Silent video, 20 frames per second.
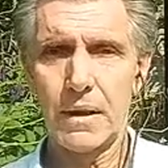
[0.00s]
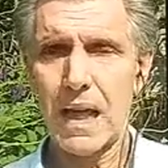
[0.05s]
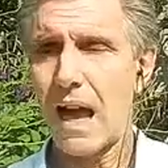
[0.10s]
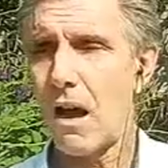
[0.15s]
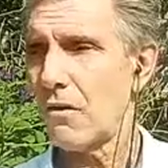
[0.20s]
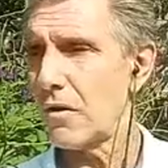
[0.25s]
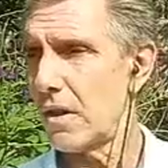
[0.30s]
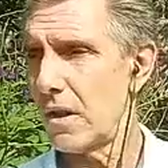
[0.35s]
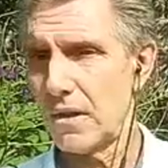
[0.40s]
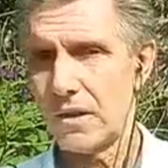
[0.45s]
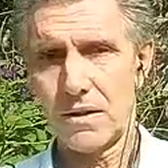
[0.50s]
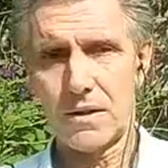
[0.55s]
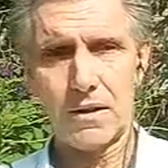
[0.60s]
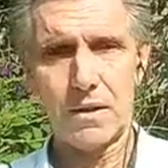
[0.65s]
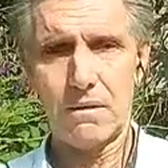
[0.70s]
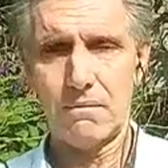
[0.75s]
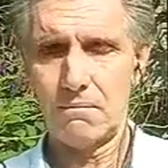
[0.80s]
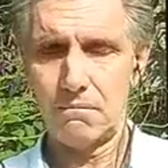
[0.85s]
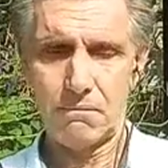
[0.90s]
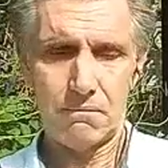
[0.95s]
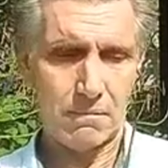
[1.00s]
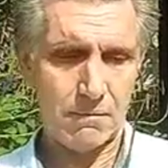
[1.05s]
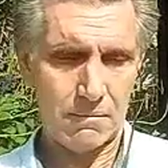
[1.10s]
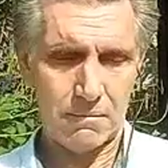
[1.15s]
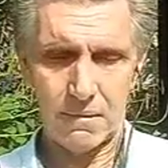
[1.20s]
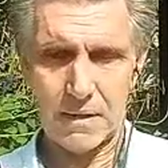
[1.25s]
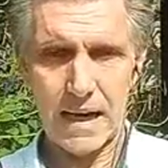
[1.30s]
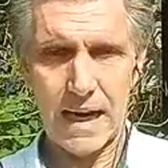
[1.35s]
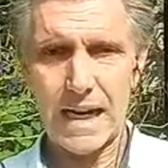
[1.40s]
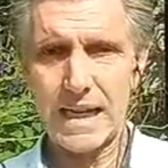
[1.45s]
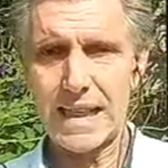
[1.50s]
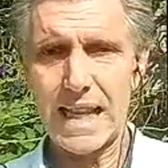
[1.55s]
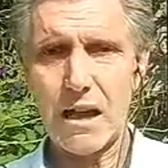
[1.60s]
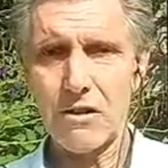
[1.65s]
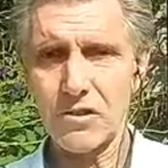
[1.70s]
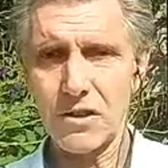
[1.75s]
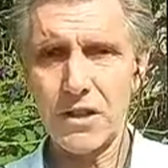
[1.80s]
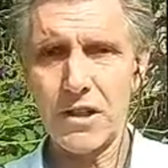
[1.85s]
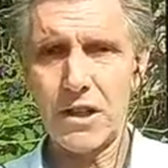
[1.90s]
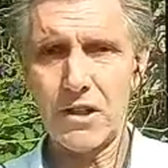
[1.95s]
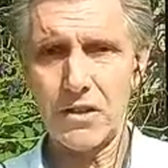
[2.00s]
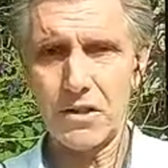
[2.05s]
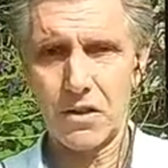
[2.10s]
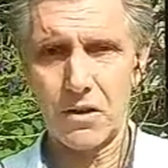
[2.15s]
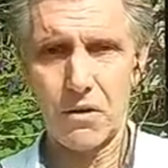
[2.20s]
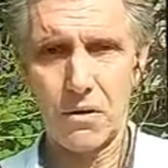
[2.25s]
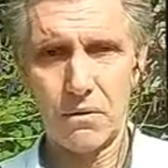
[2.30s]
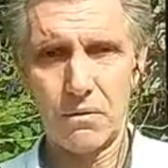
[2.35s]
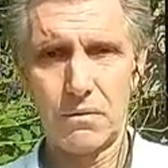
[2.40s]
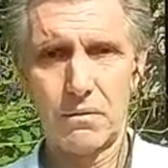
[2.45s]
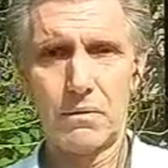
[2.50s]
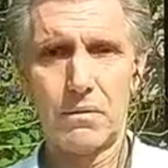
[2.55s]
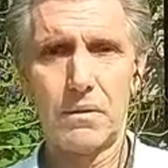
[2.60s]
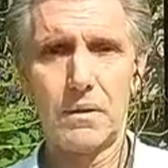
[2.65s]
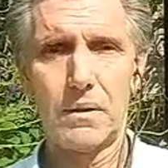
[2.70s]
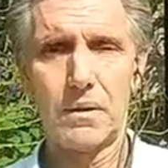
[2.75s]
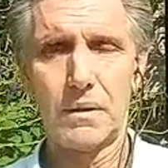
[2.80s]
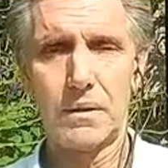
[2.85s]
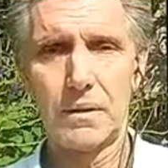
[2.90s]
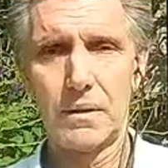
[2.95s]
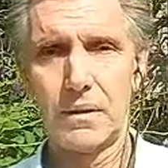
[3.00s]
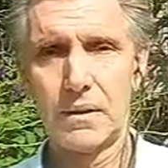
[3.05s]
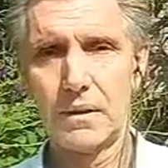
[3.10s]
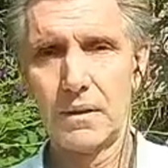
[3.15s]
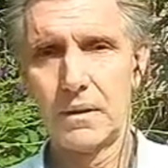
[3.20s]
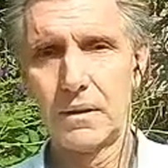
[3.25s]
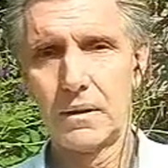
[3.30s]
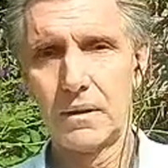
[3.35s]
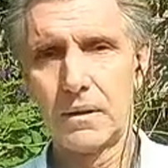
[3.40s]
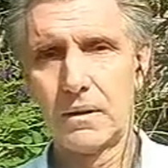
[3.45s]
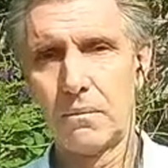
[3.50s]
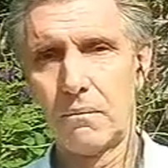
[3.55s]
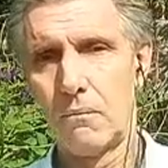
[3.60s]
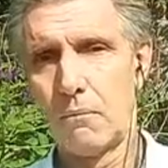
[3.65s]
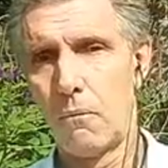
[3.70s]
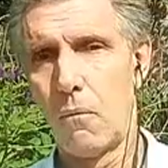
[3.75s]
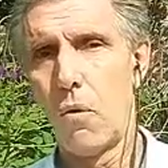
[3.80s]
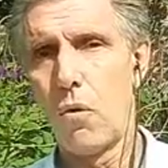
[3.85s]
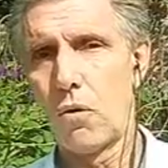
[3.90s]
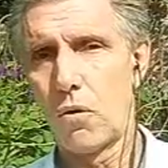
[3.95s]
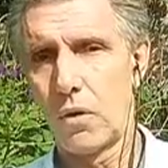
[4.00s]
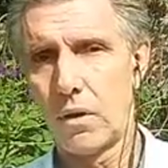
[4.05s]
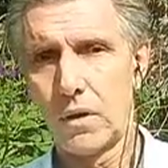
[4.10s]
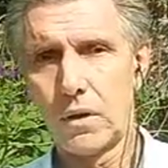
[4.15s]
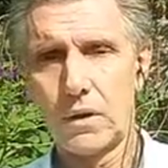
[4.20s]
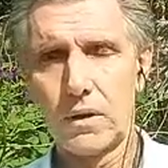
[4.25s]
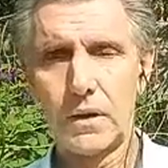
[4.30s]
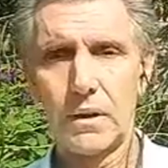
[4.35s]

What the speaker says: Thousands, 8,000 years ago, more.